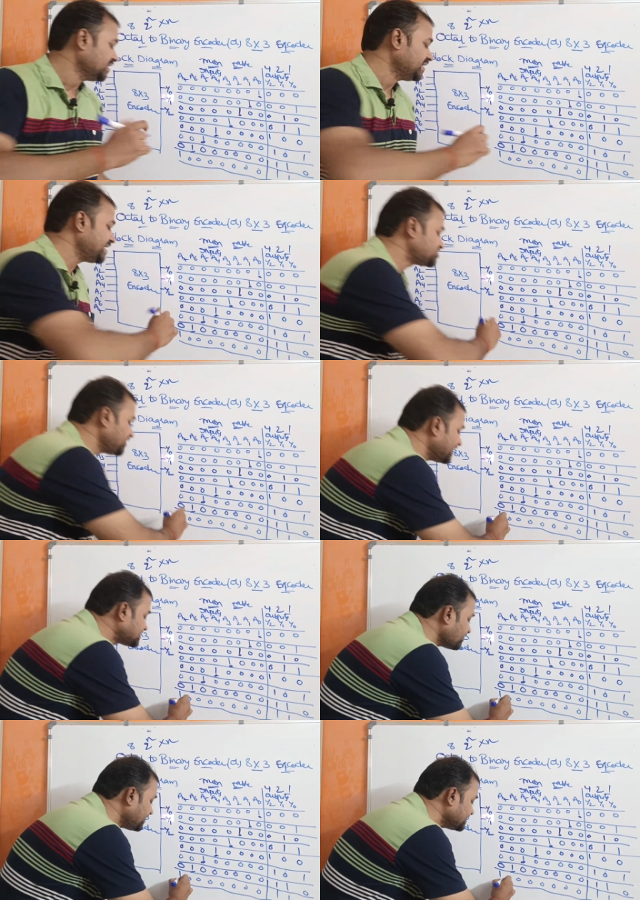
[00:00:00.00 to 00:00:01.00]
Next,
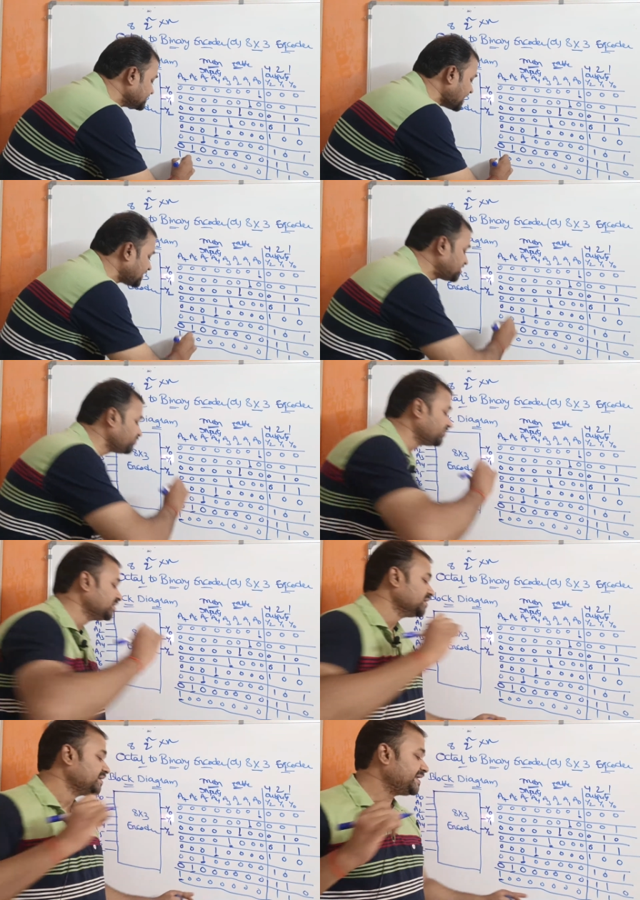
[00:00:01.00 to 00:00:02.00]
A7 is active.
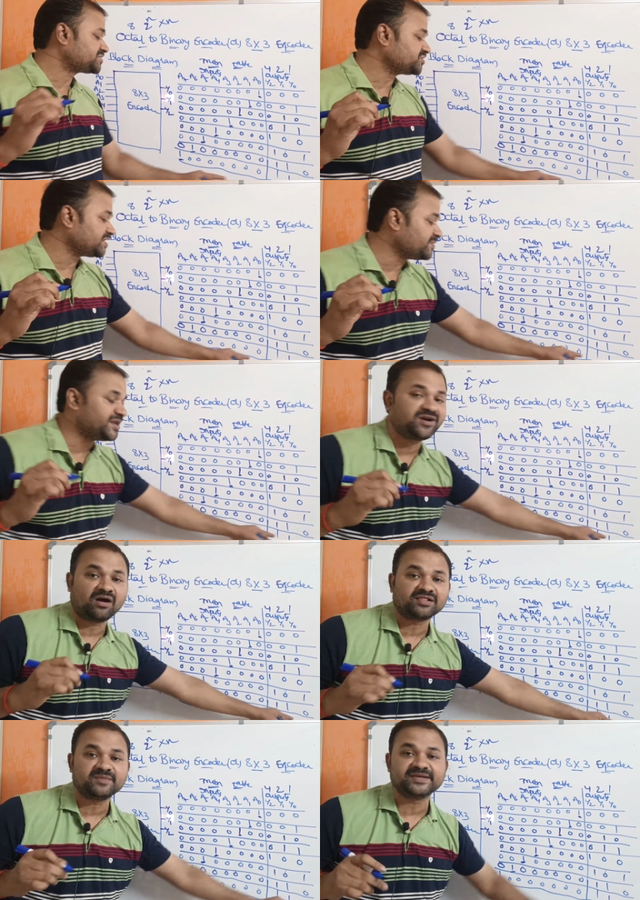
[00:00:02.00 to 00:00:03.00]
Next, remaining
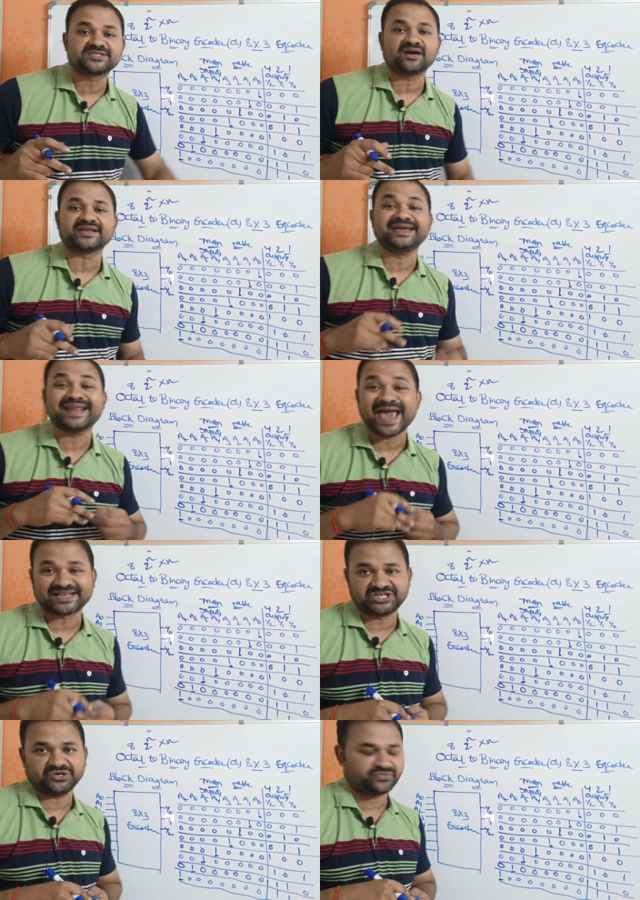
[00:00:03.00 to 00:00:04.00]
all the bits are
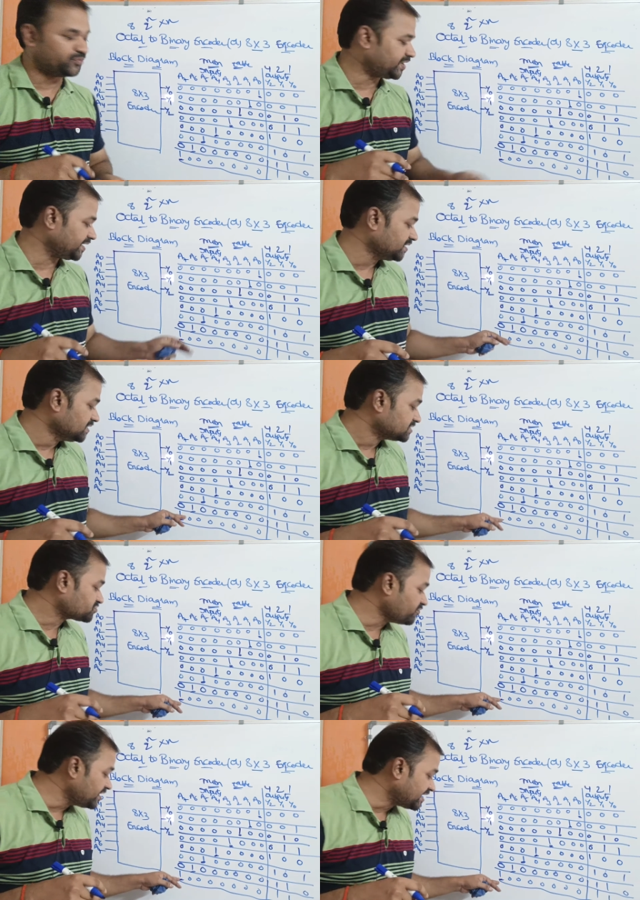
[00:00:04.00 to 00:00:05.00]
inactive. Okay.
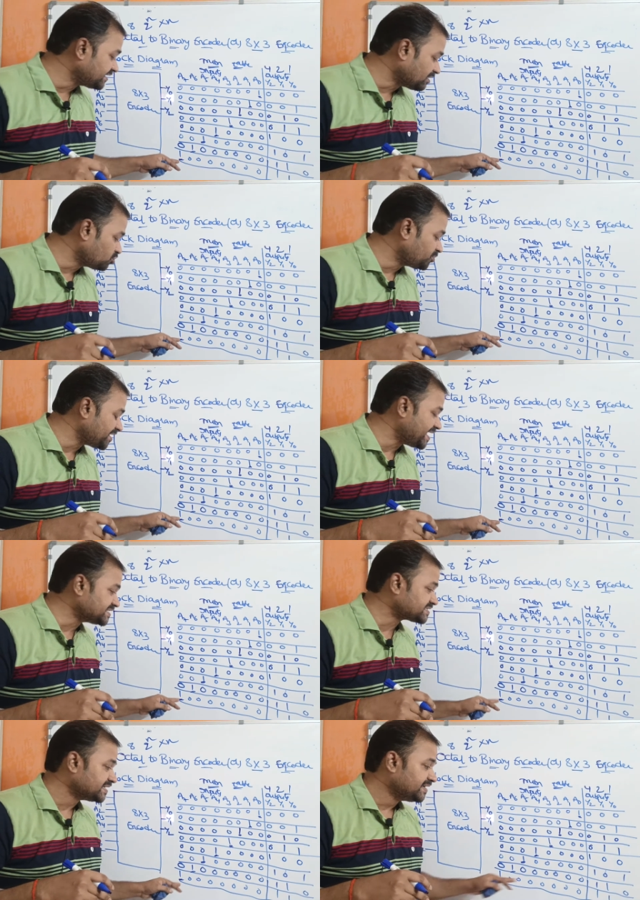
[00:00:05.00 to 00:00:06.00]
So we will get output
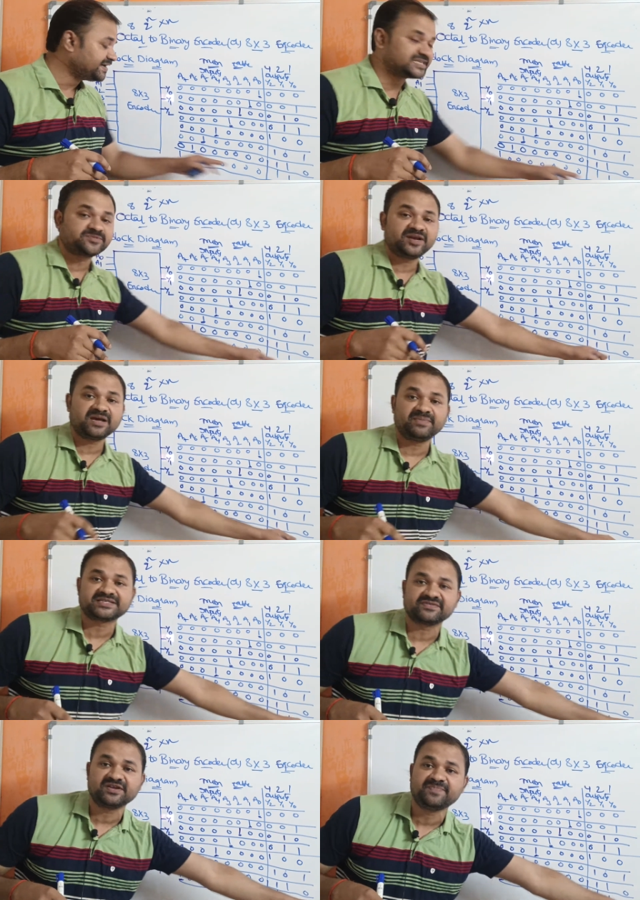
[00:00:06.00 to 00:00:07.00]
as decimal number
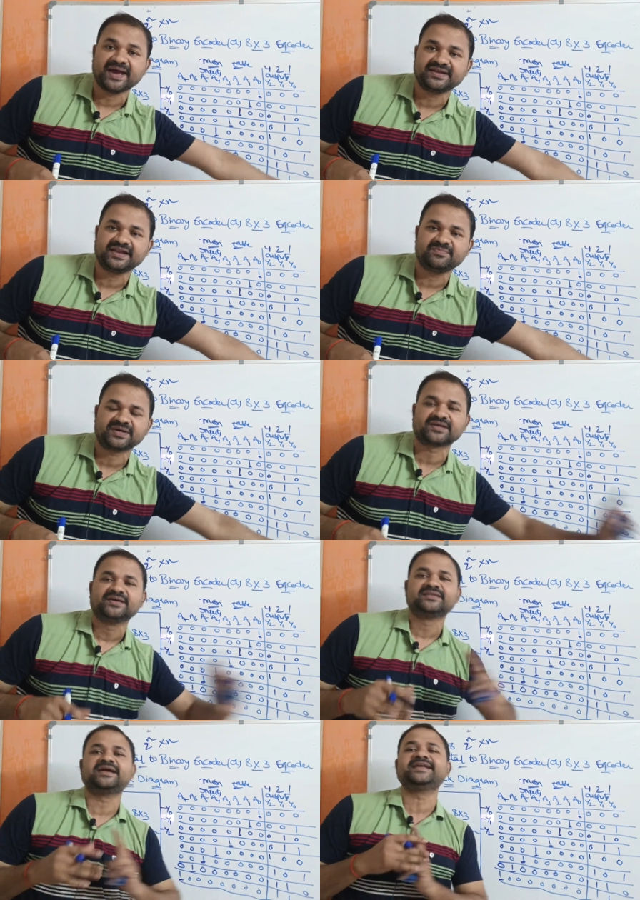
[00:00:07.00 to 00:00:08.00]
7 binary number.
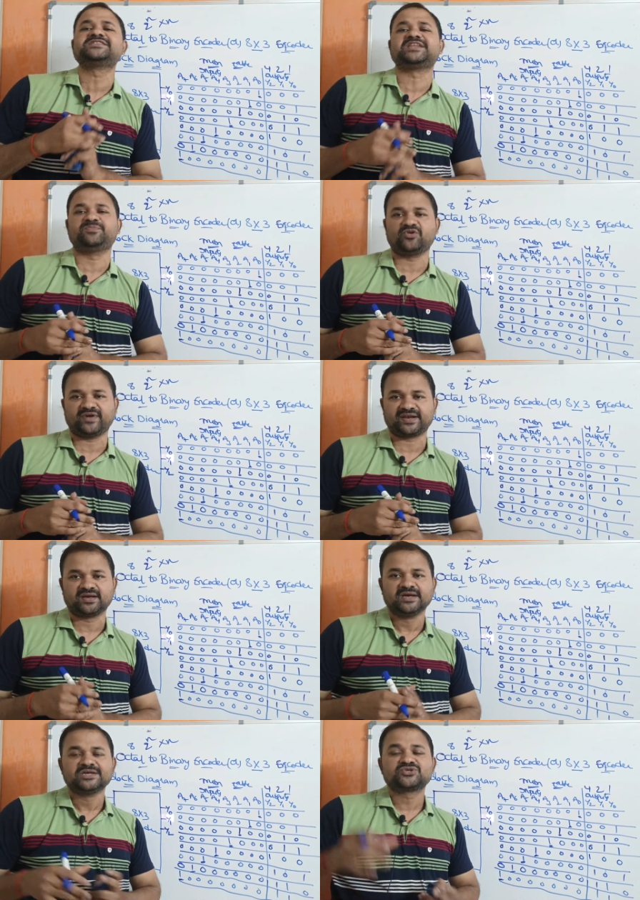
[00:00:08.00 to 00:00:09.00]
That is 111.
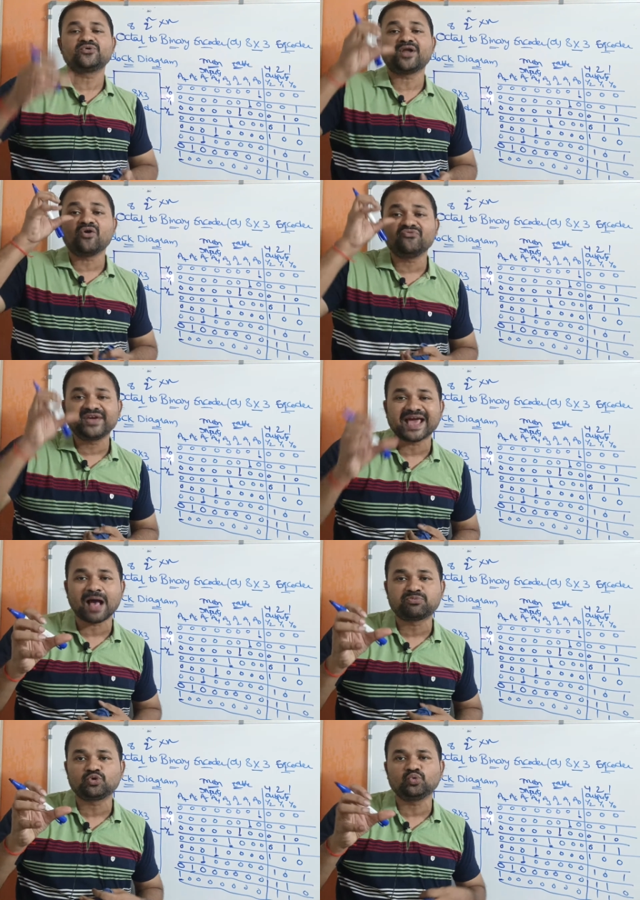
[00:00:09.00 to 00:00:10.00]
So now we
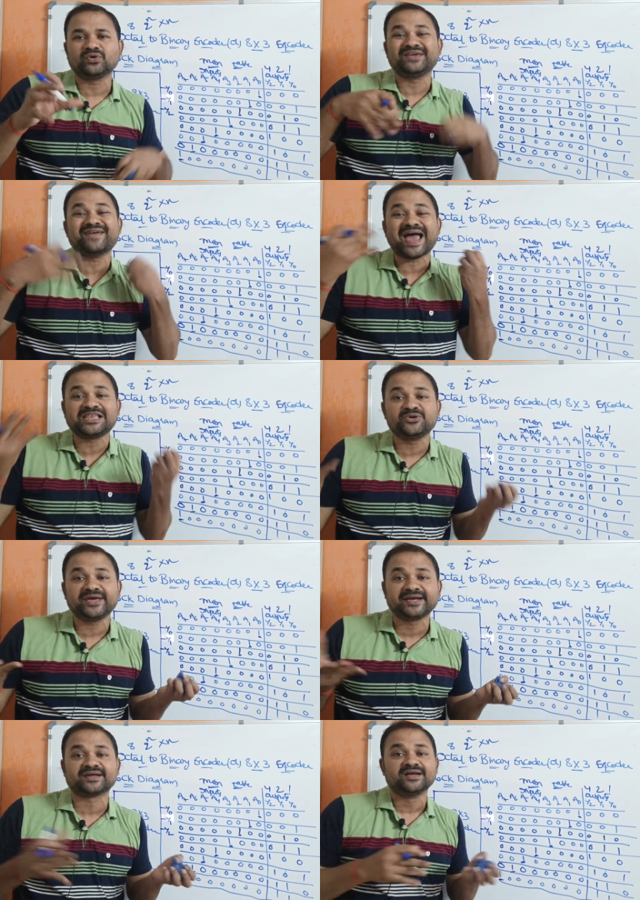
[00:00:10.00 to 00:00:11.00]
have to
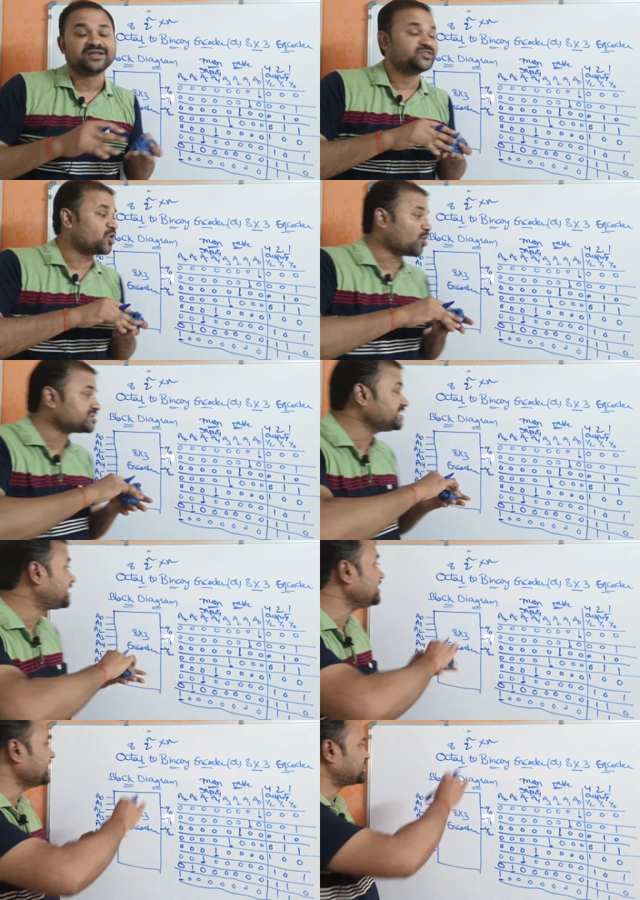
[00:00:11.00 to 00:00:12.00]
evaluate the
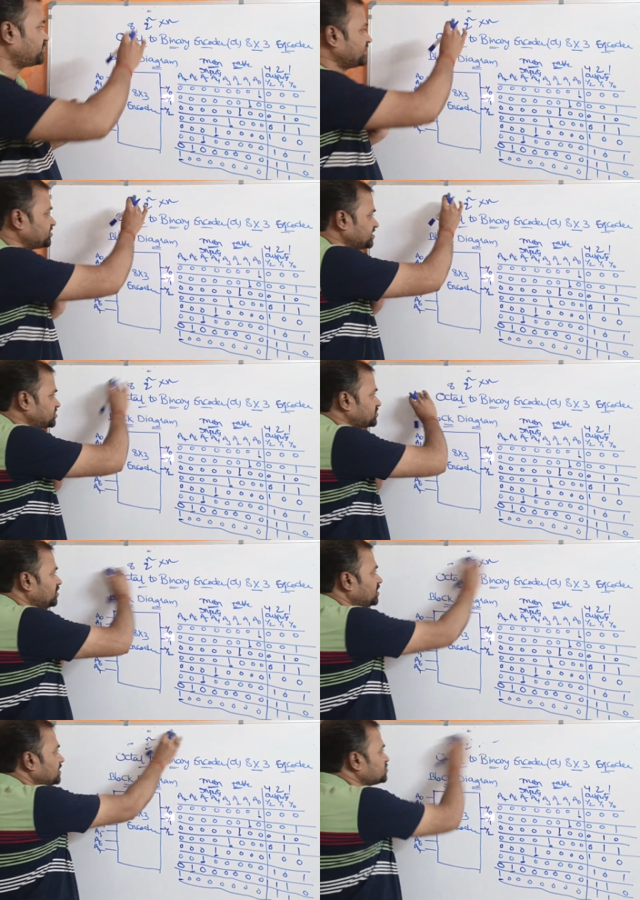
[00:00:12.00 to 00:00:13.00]
logical expressions.
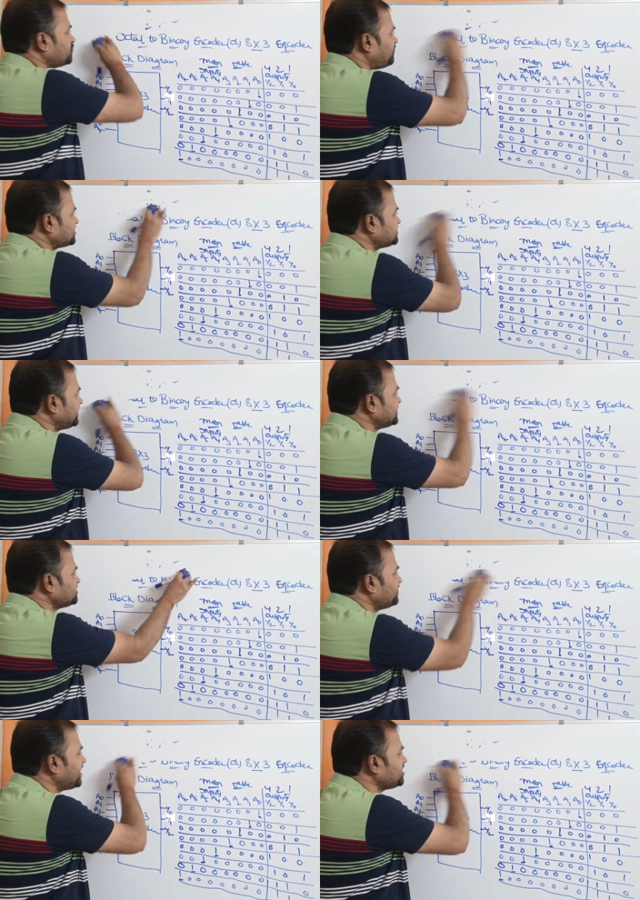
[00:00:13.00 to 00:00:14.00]
So first let us
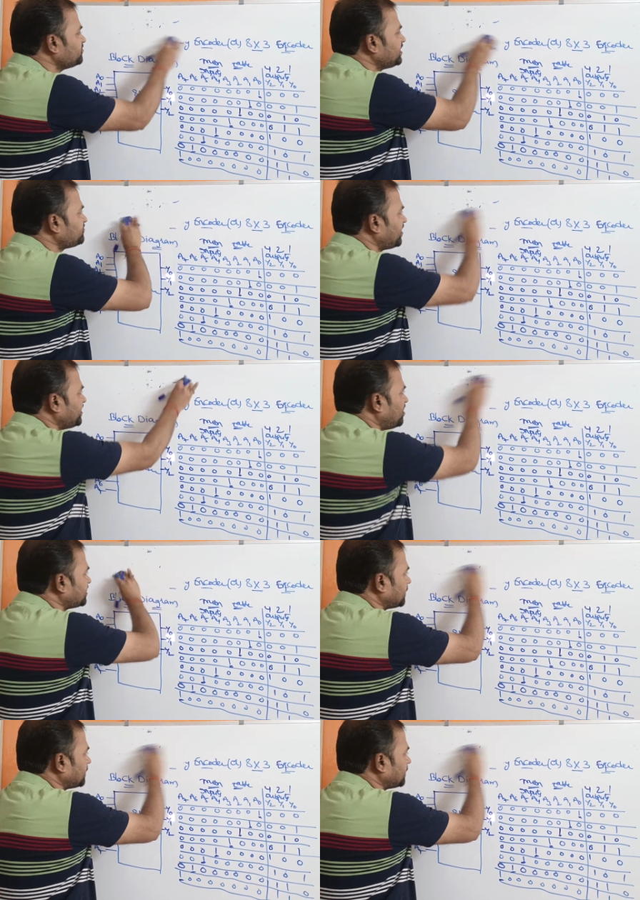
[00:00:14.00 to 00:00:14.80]
evaluate Y0.